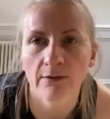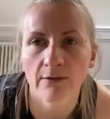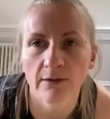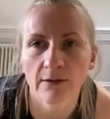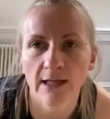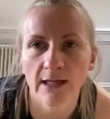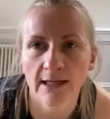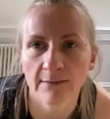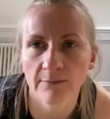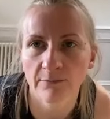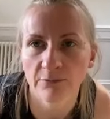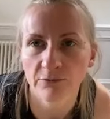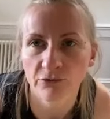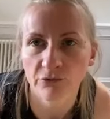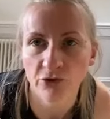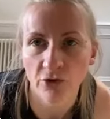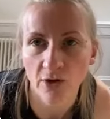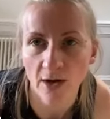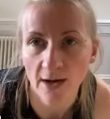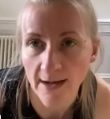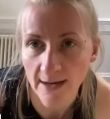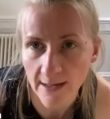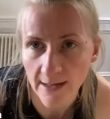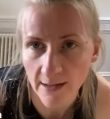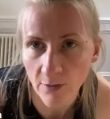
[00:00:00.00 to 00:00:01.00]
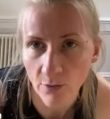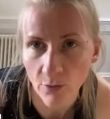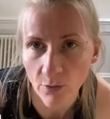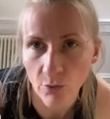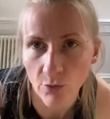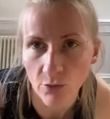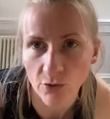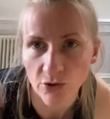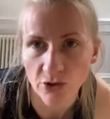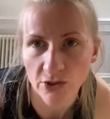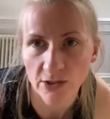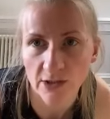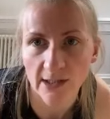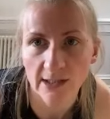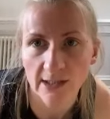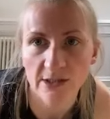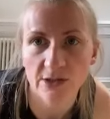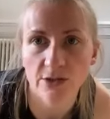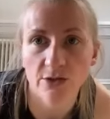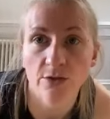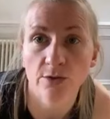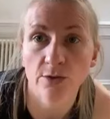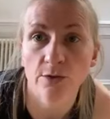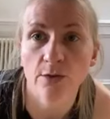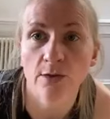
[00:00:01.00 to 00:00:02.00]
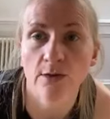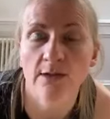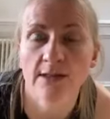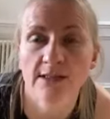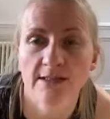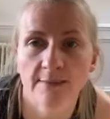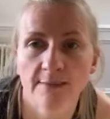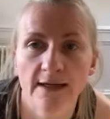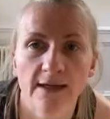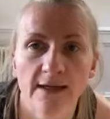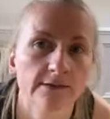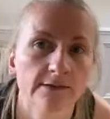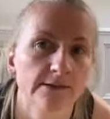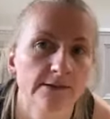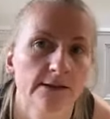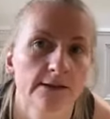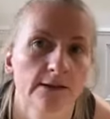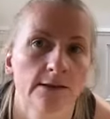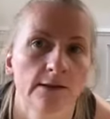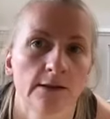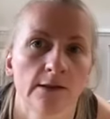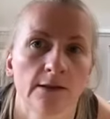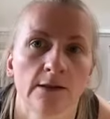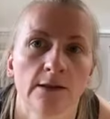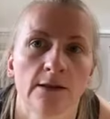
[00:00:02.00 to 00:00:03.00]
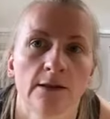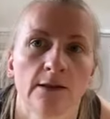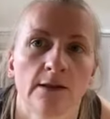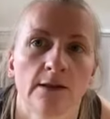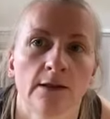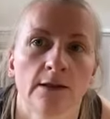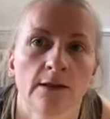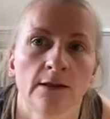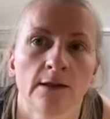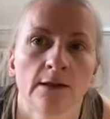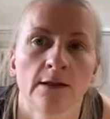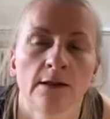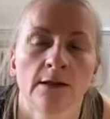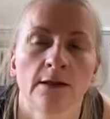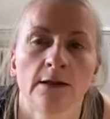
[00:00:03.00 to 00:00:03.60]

keep yep. trying or should I do something else? Um,